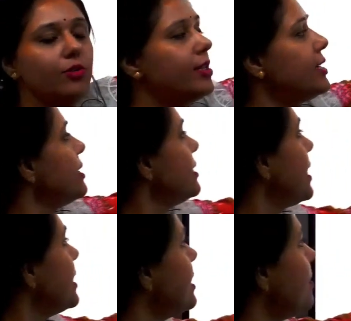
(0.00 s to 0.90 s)
So this is
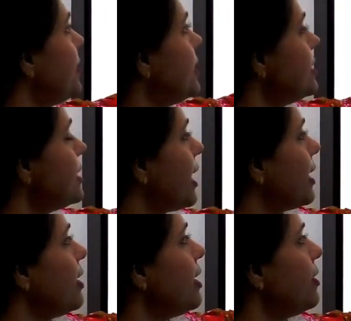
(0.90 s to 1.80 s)
the acceptance
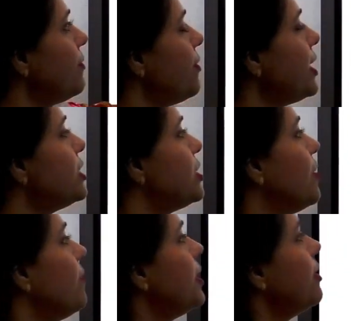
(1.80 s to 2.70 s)
angle in which
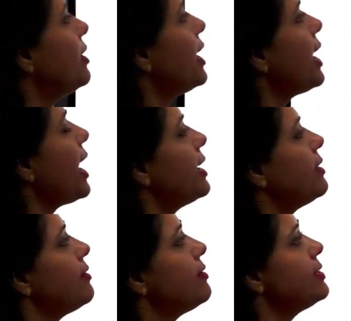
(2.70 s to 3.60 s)
when a ray
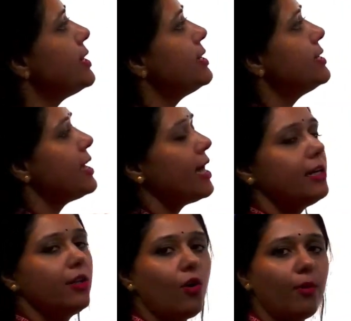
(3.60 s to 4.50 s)
enters
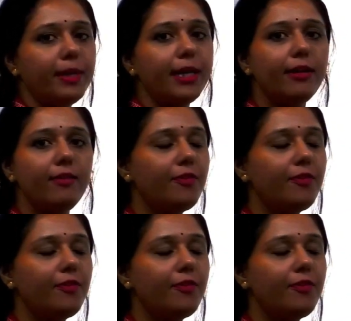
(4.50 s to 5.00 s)
inside the optical